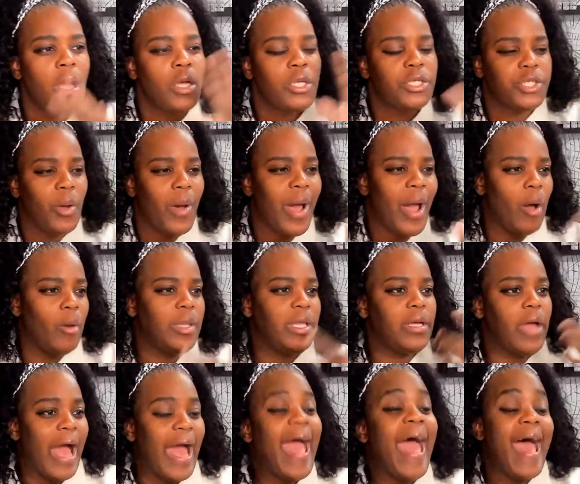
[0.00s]
So
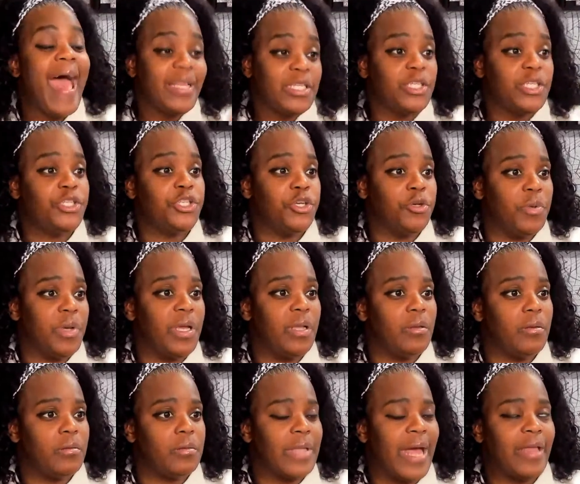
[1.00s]
I had to do
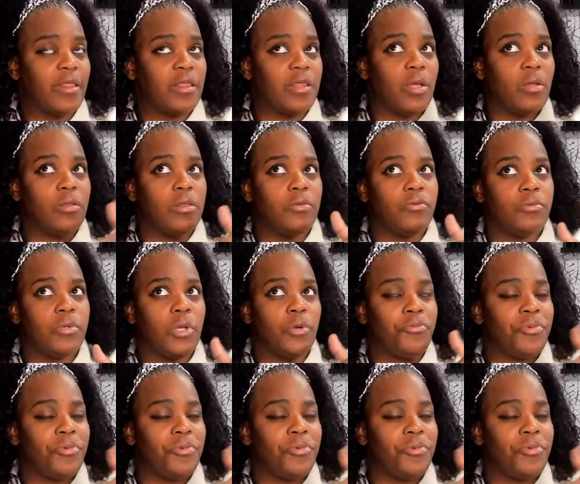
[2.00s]
it like the